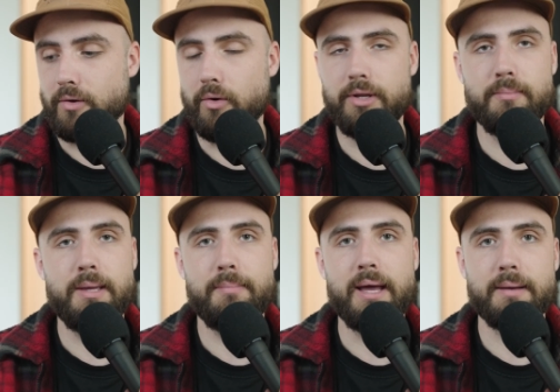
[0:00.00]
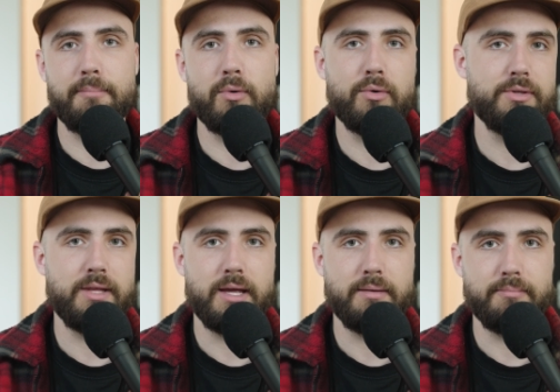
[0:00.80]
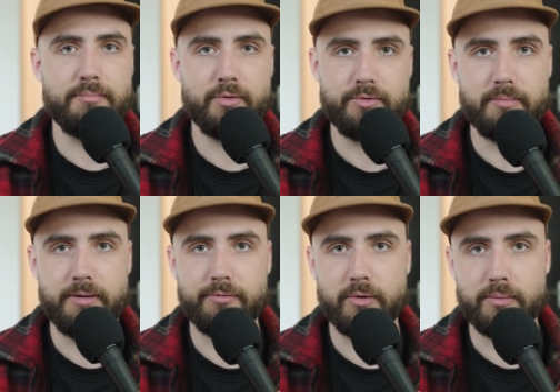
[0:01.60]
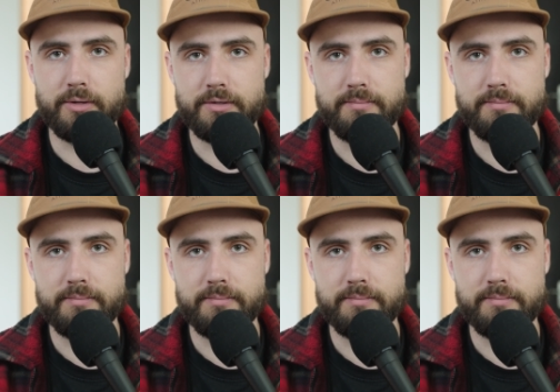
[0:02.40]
holding me back more than moving me forward.